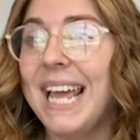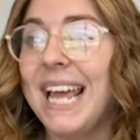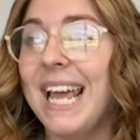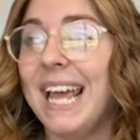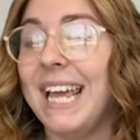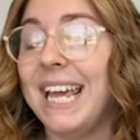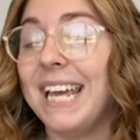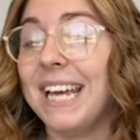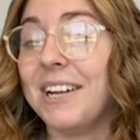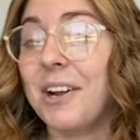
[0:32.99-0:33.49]

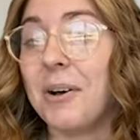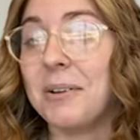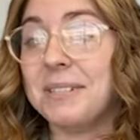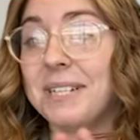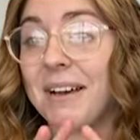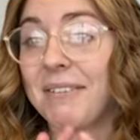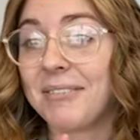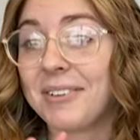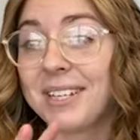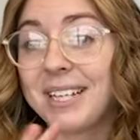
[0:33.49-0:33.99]
and I'll
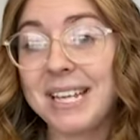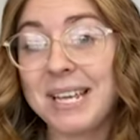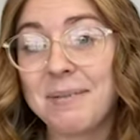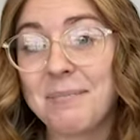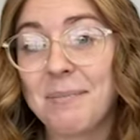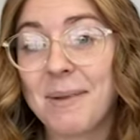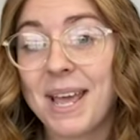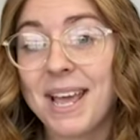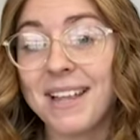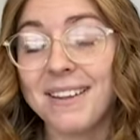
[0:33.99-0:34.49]
definitely
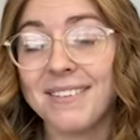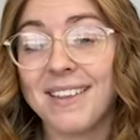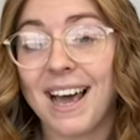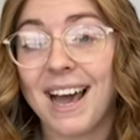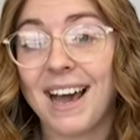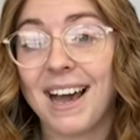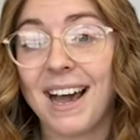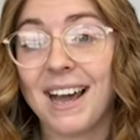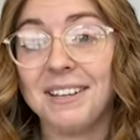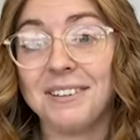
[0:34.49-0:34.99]
admit
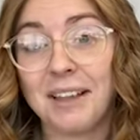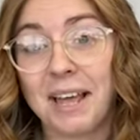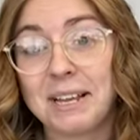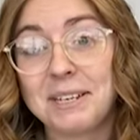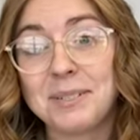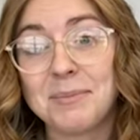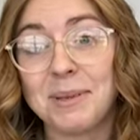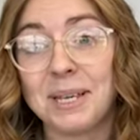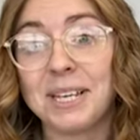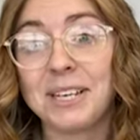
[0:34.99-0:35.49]
that I like
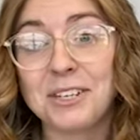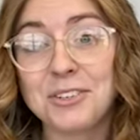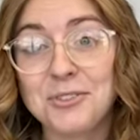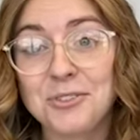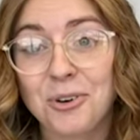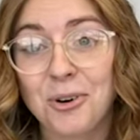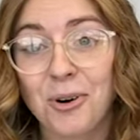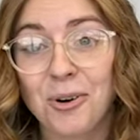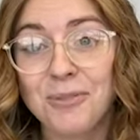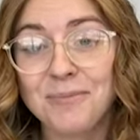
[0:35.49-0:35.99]
to be in
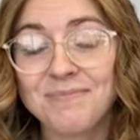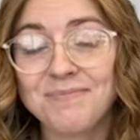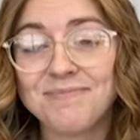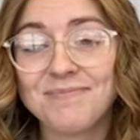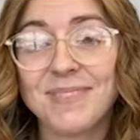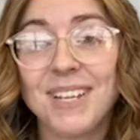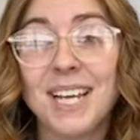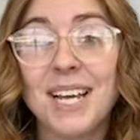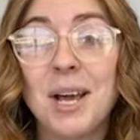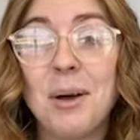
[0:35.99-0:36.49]
control
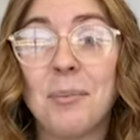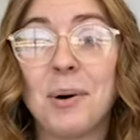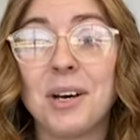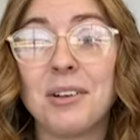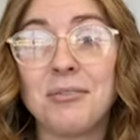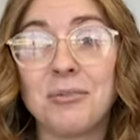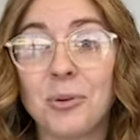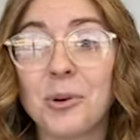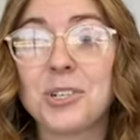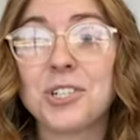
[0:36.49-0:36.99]
but
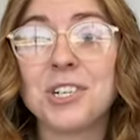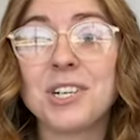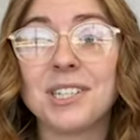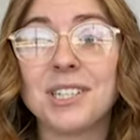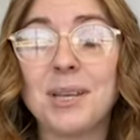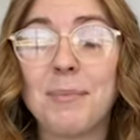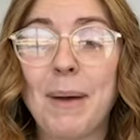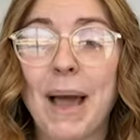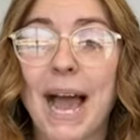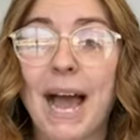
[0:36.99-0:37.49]

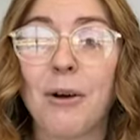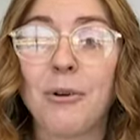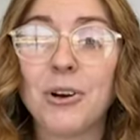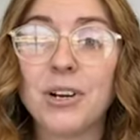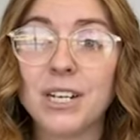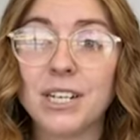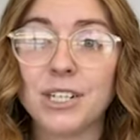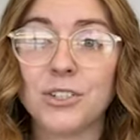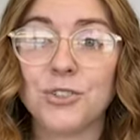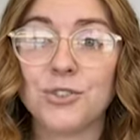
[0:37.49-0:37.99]
unfortunately, power
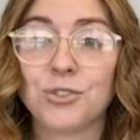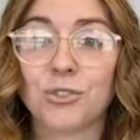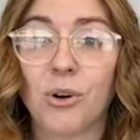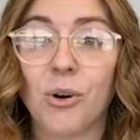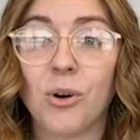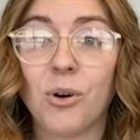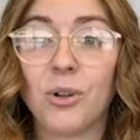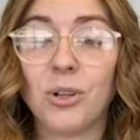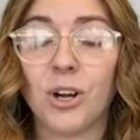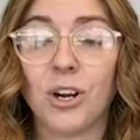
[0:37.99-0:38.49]
and
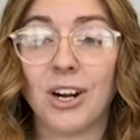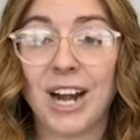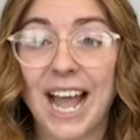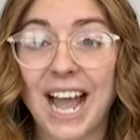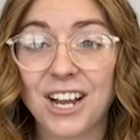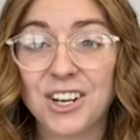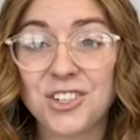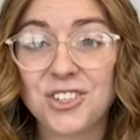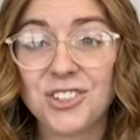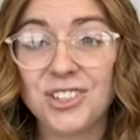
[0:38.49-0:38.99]
control are
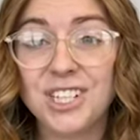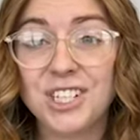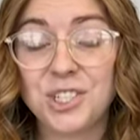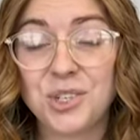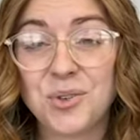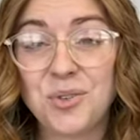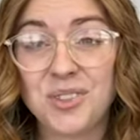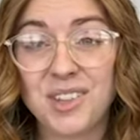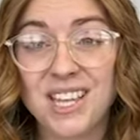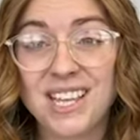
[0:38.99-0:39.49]
actually
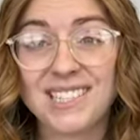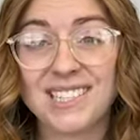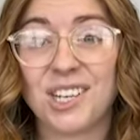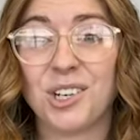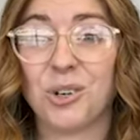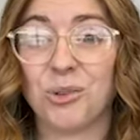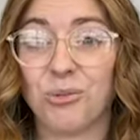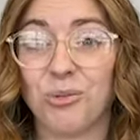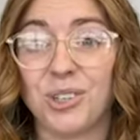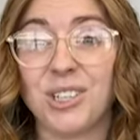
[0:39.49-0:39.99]
two things that
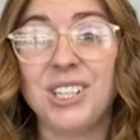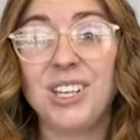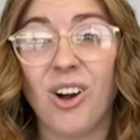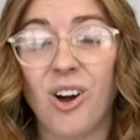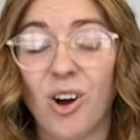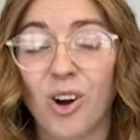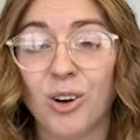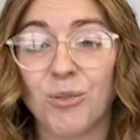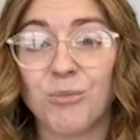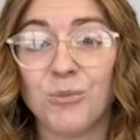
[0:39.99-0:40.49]
are really
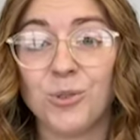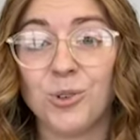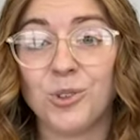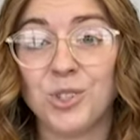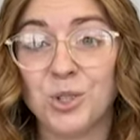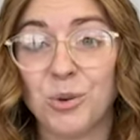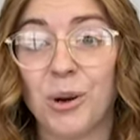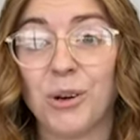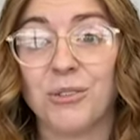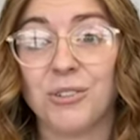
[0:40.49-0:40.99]
harmful
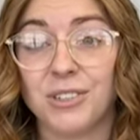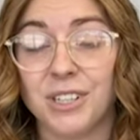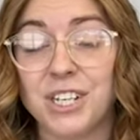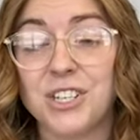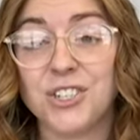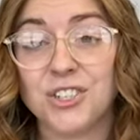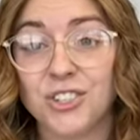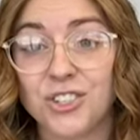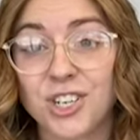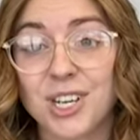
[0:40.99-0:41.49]
to our
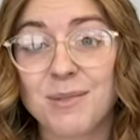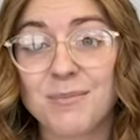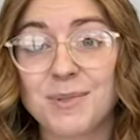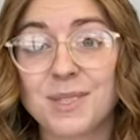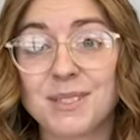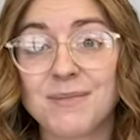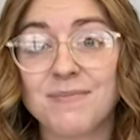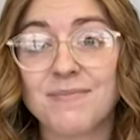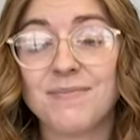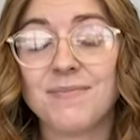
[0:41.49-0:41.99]
relationships.